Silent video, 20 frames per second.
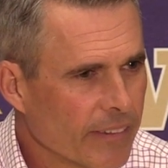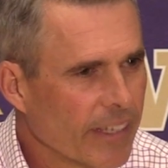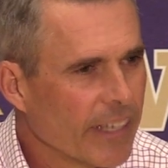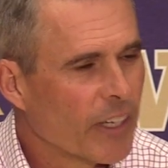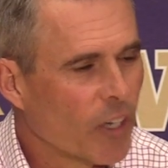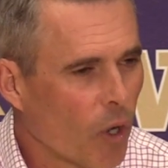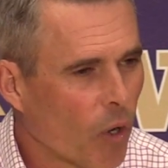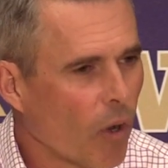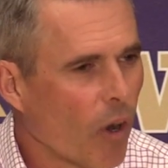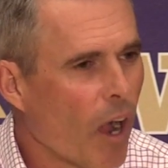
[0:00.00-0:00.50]

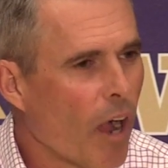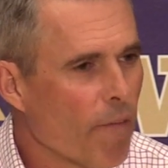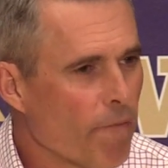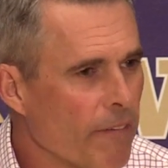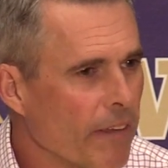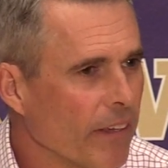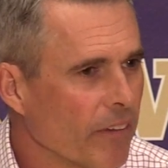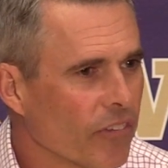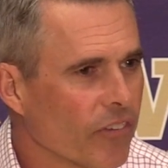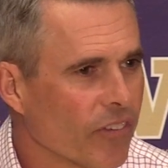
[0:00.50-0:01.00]
in our
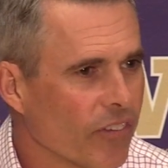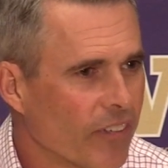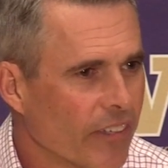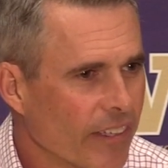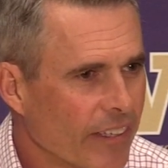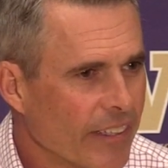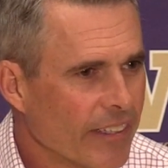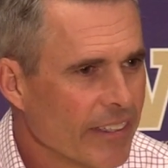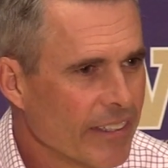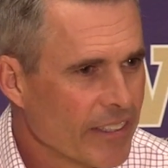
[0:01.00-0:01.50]

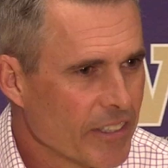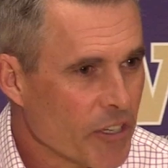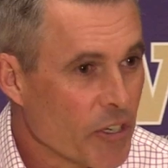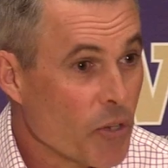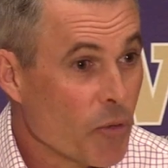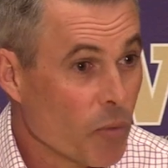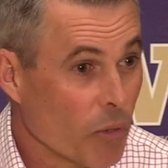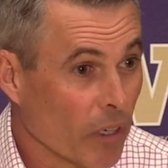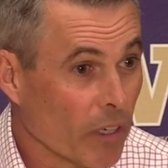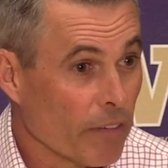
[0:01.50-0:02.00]
offense, do
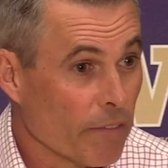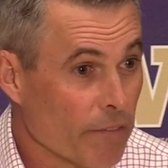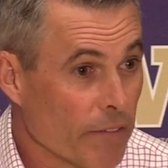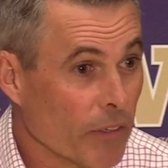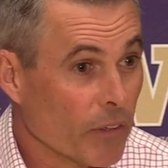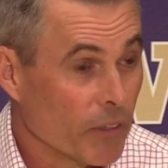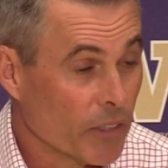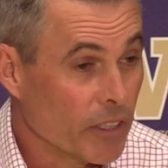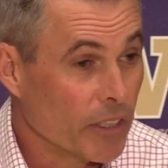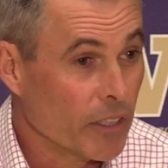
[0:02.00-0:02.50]
you really
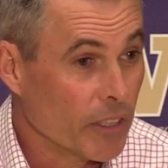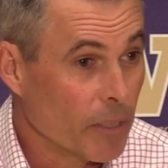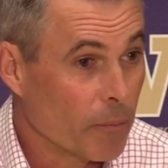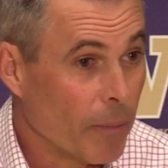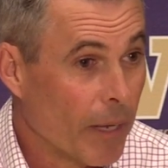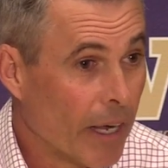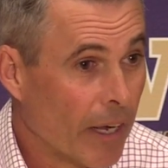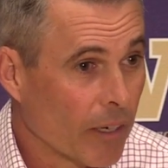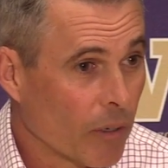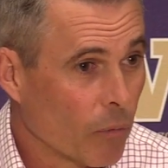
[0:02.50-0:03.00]
feel good
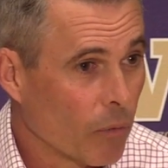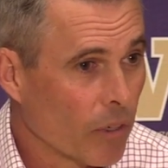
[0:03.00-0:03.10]
about,